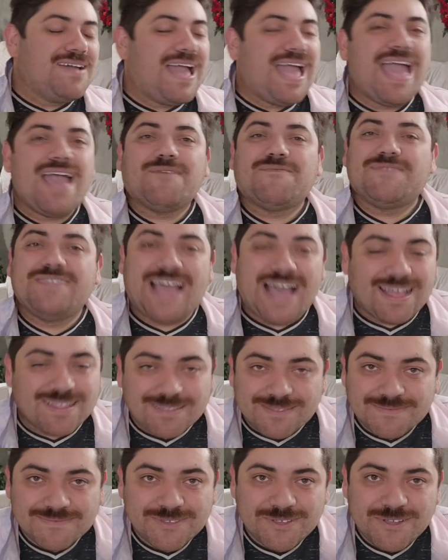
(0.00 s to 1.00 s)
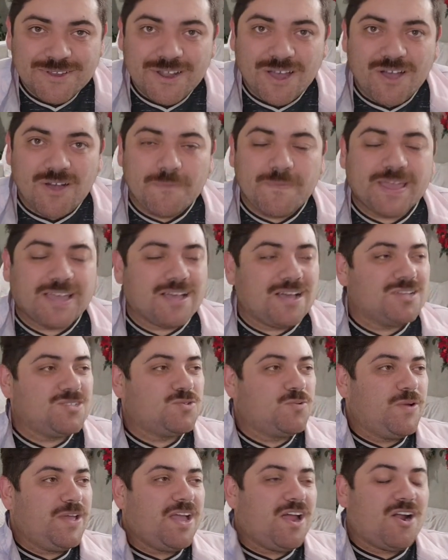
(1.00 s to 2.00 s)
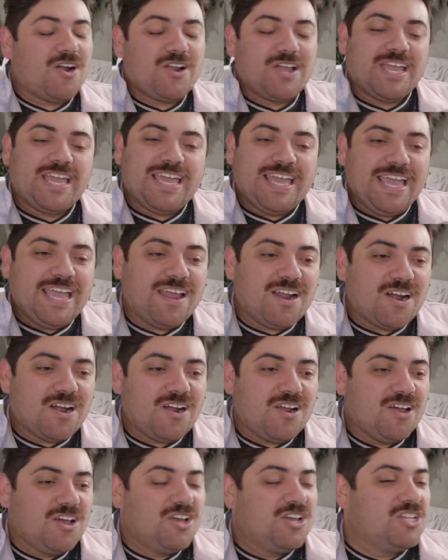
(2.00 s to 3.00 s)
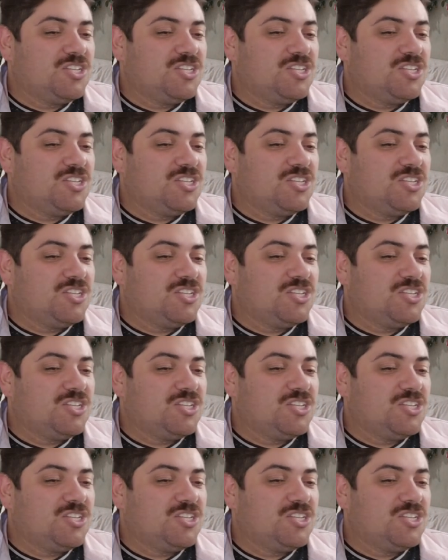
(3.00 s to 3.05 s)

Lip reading: F that. You know, because we are here